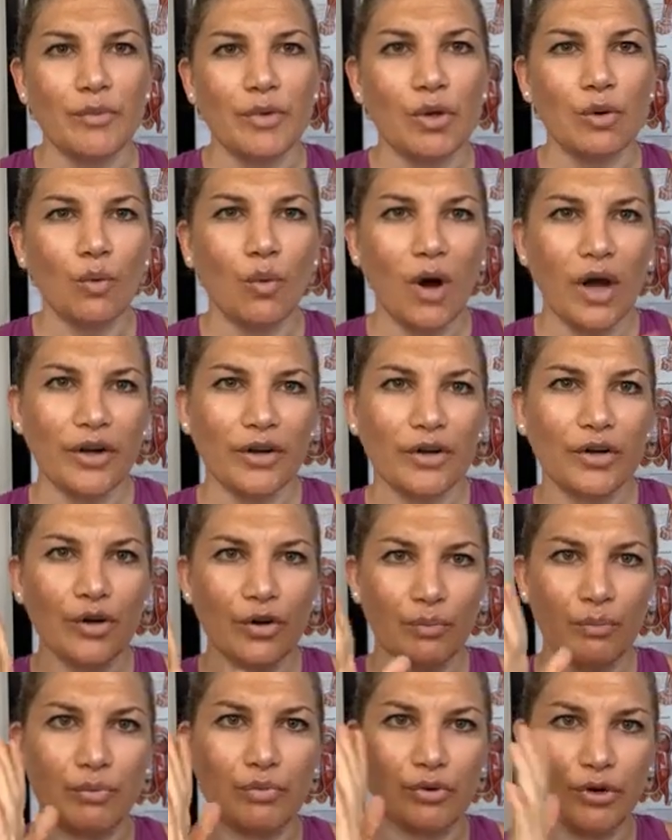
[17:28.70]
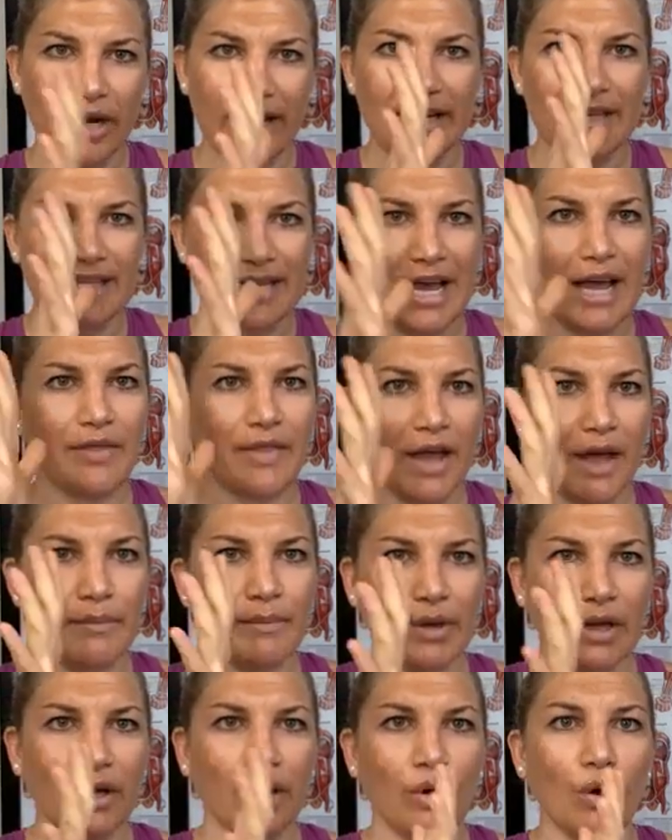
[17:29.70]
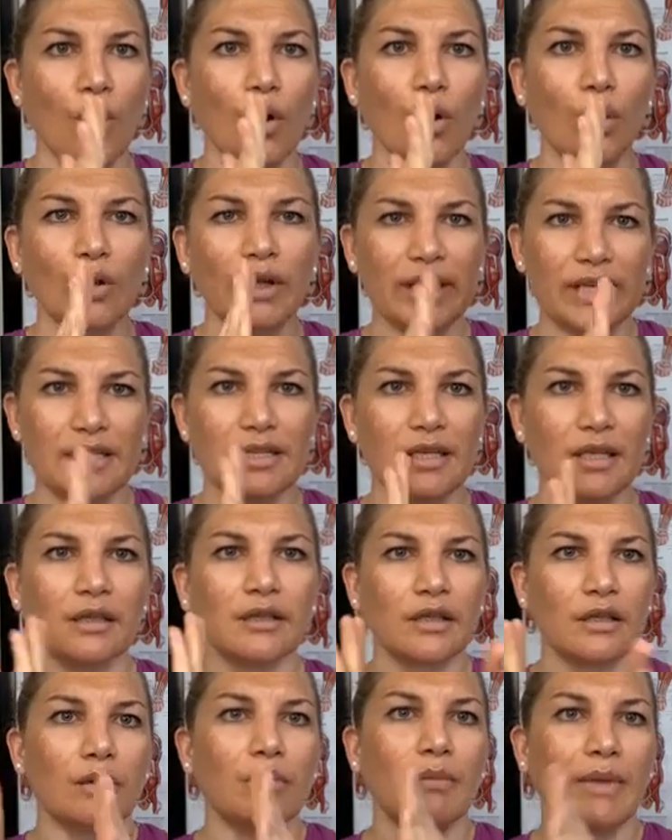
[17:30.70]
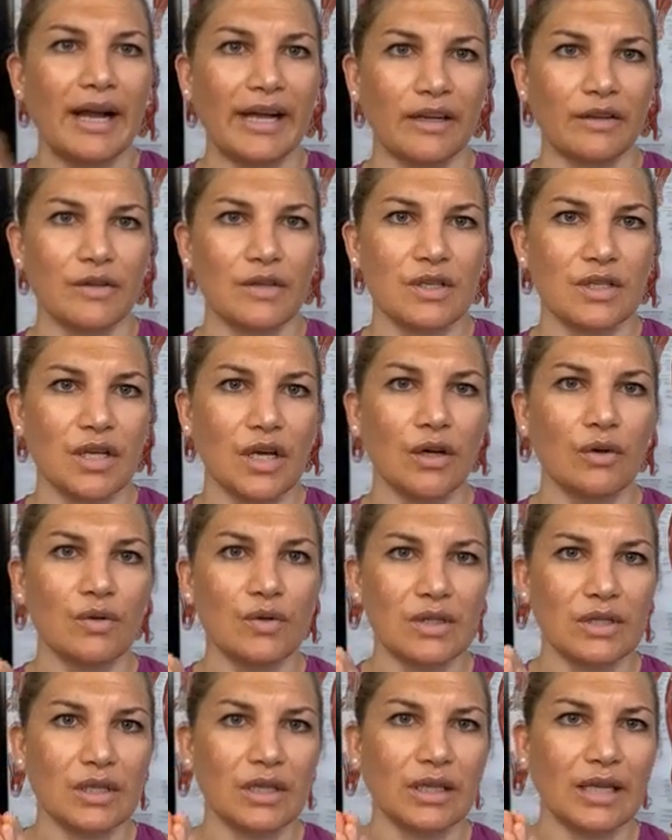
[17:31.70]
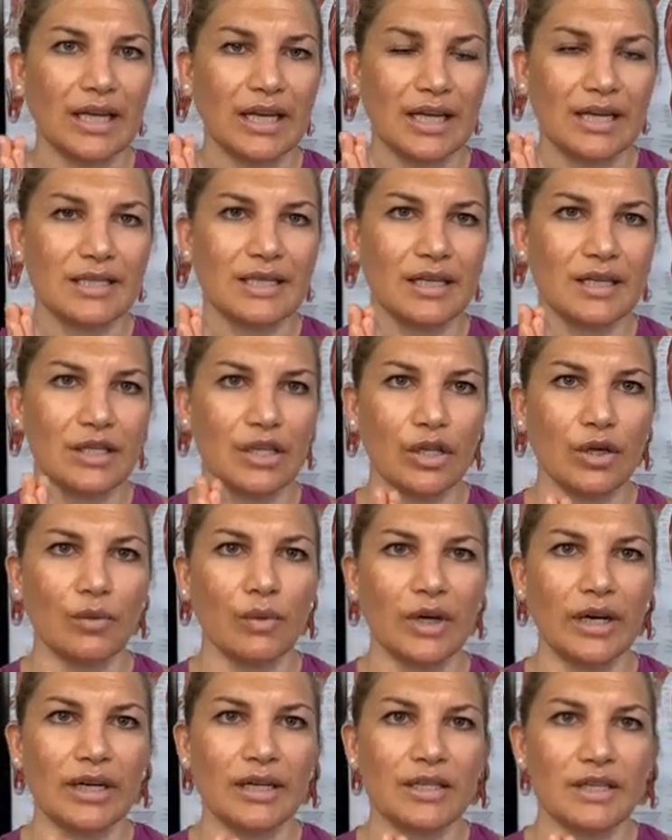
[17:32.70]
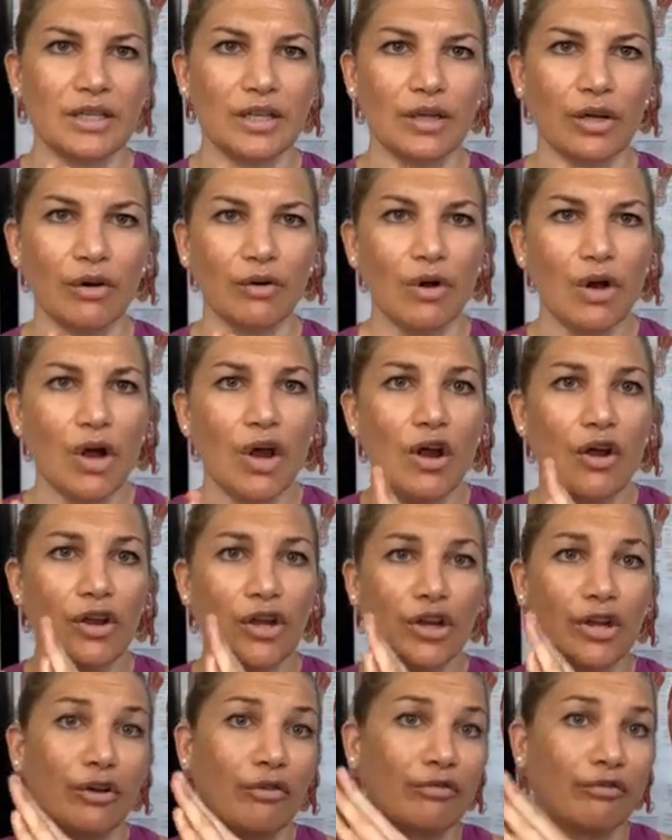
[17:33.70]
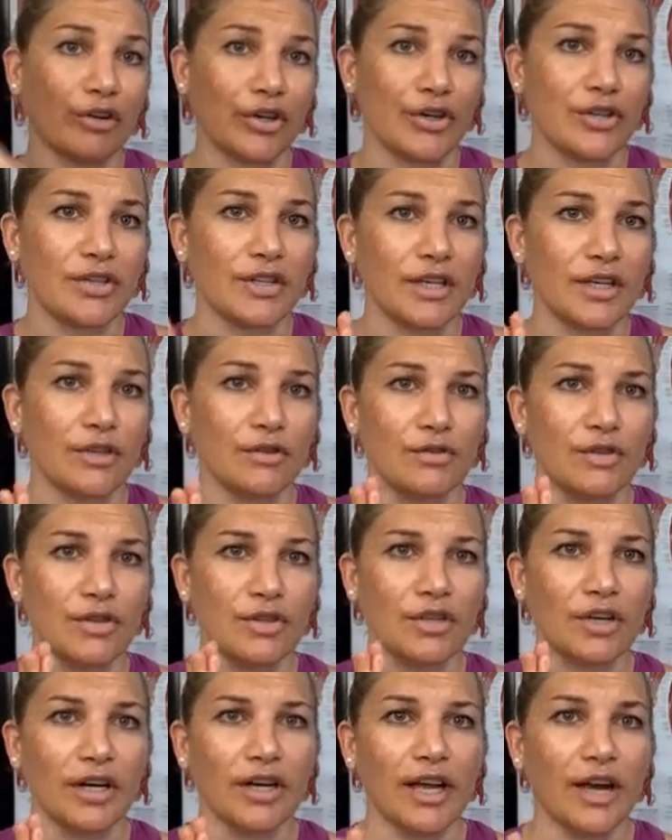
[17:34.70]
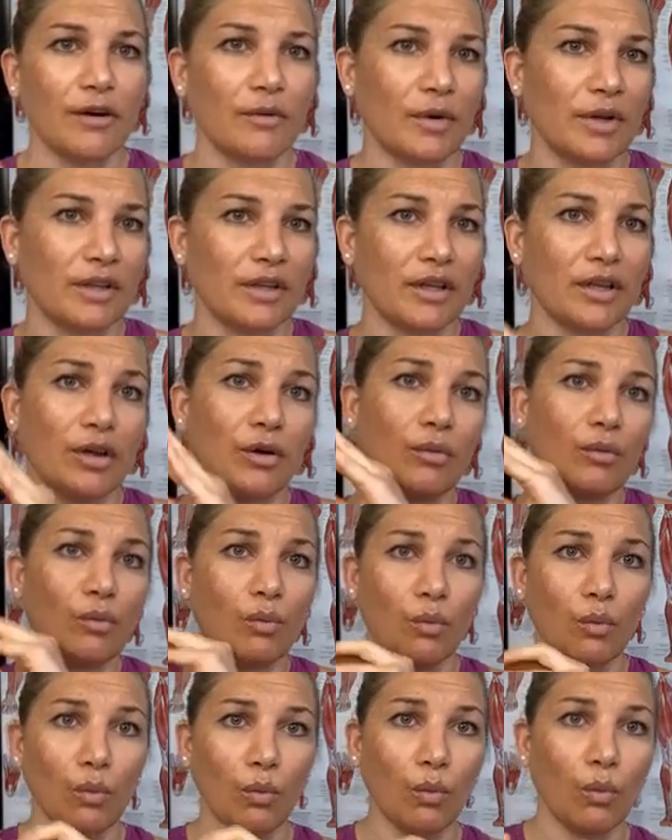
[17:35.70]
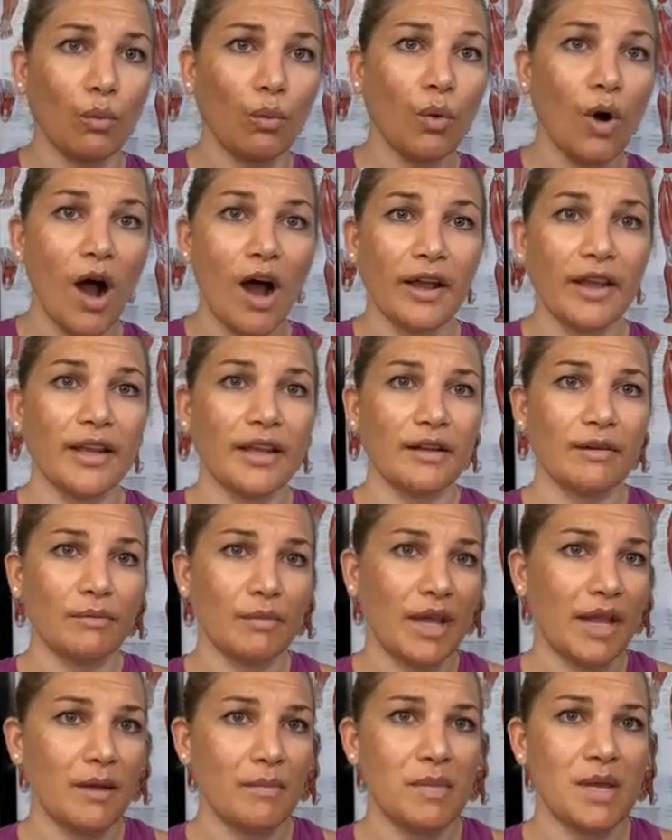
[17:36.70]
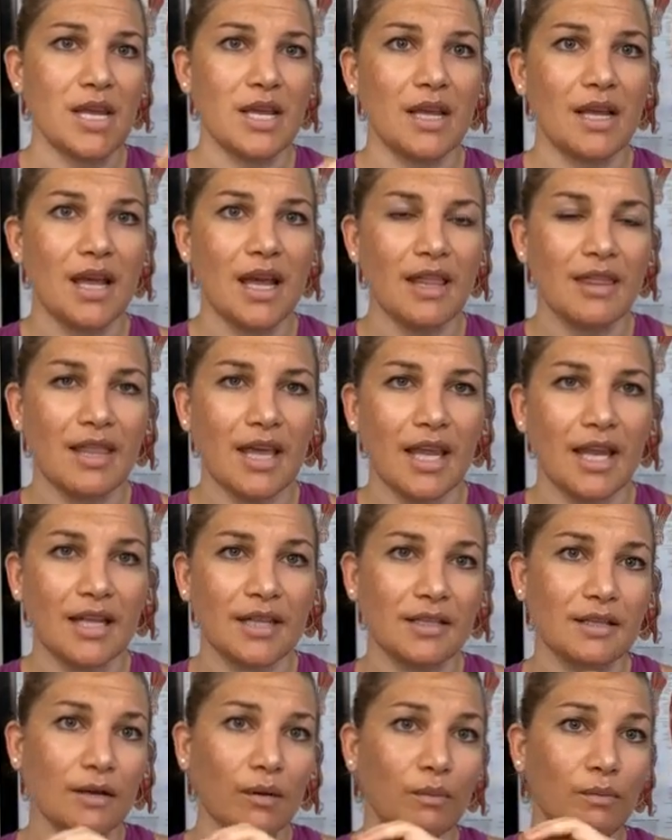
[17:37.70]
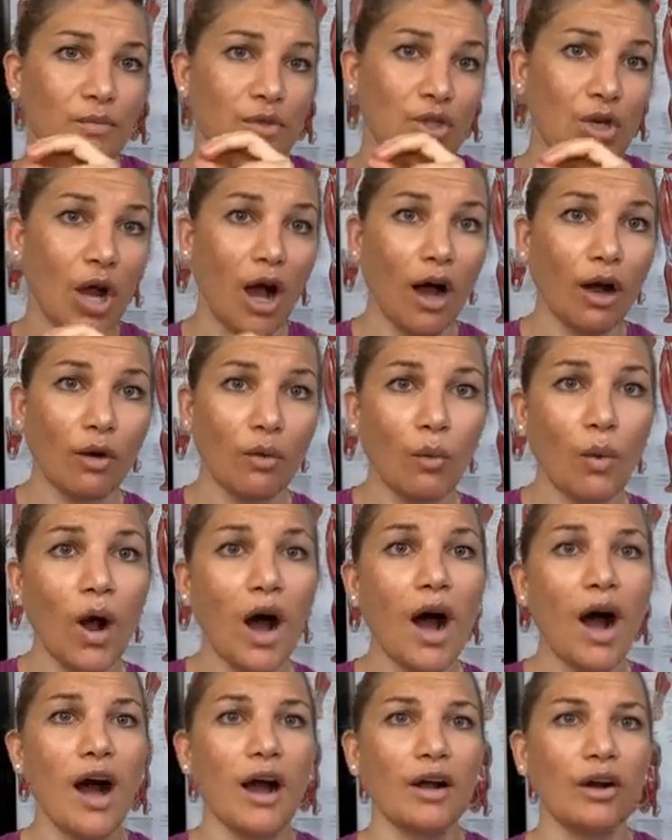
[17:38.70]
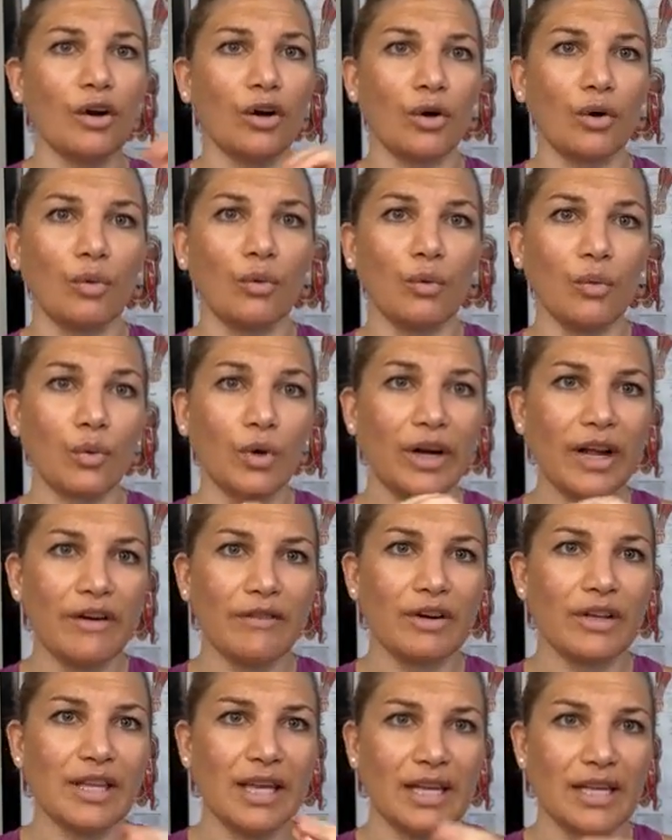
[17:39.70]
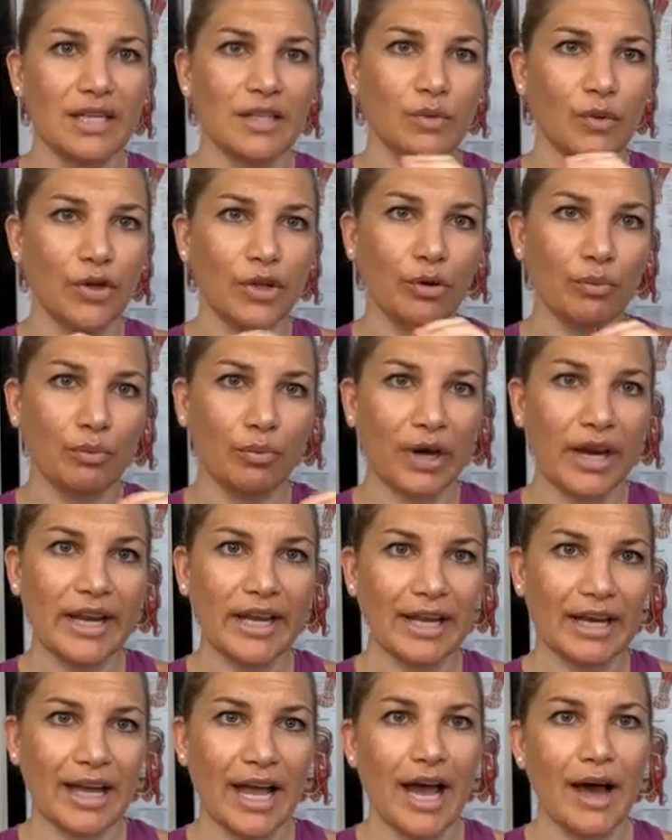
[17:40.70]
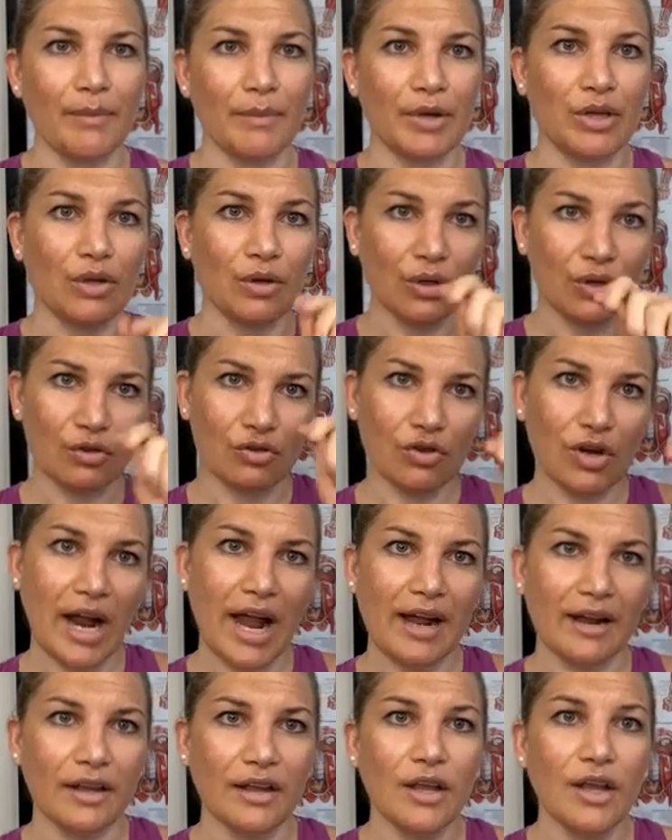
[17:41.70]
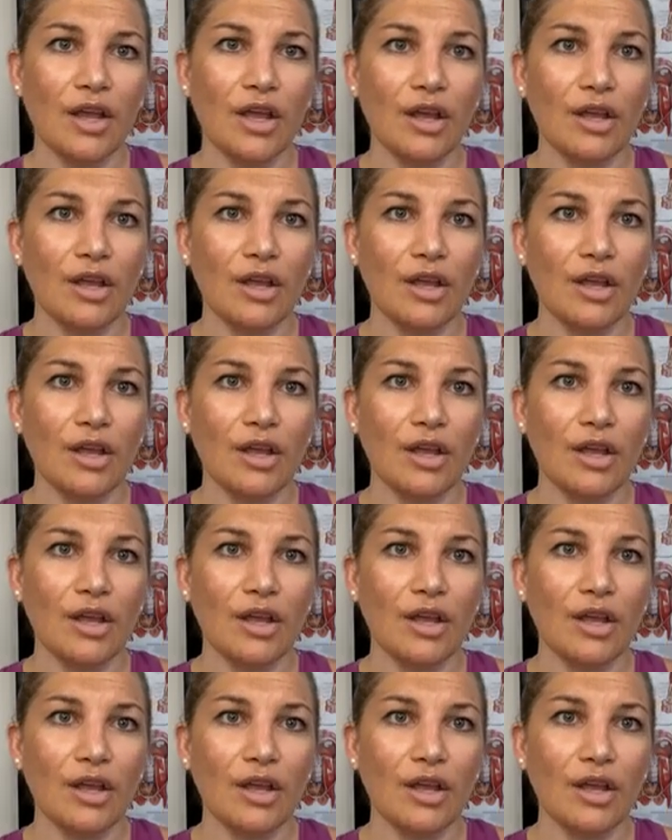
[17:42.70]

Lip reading: You want to break down that big goal into little milestones. And like I said too, where it's, first that you just start out with, walking maybe, and then it's a jog walk or whatever that is, where you break it up and you can track,